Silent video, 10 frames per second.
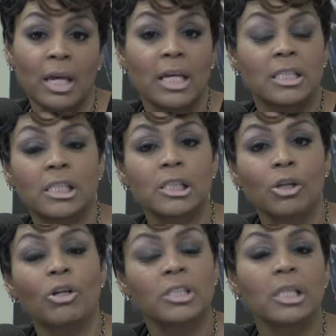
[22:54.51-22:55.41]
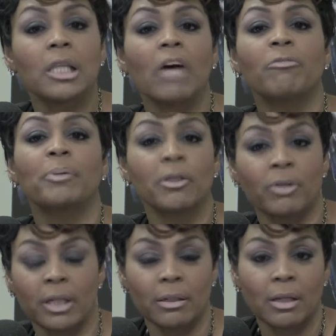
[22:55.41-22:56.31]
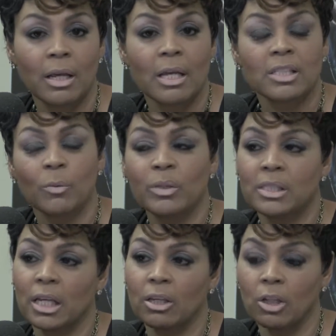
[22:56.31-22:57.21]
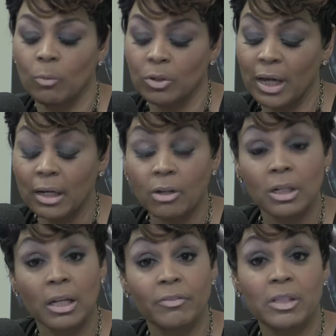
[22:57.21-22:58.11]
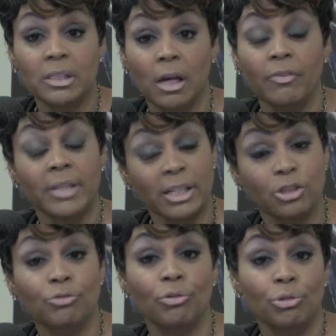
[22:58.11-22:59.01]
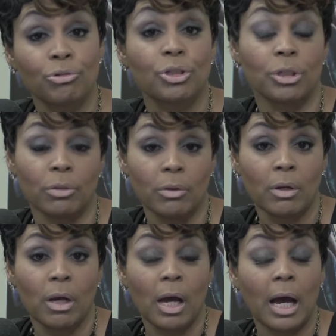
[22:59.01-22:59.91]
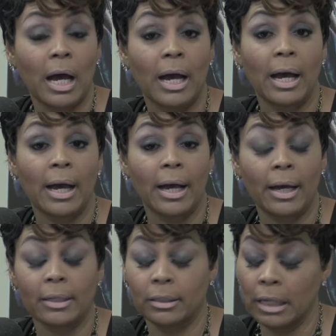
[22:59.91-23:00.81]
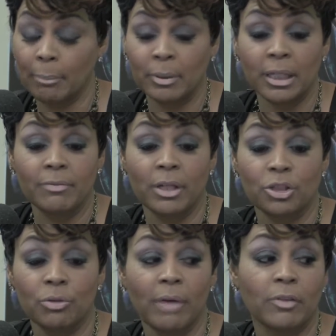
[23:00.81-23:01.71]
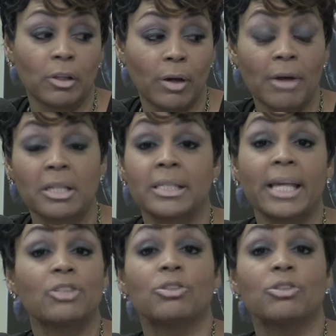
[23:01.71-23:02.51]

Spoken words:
Just learn to love, period. Someone said, well, you got to learn to love yourself. And that's true. You do. I believe that you have to learn how to date